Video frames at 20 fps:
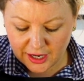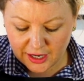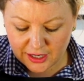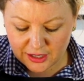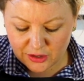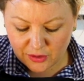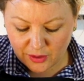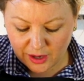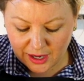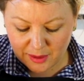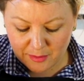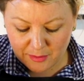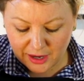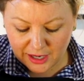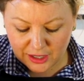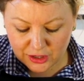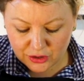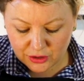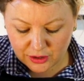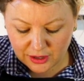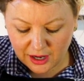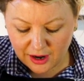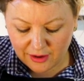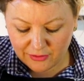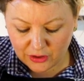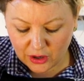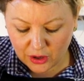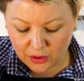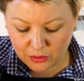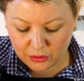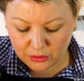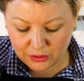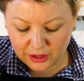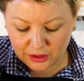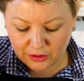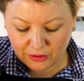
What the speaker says: it so I can make sure that I've got all the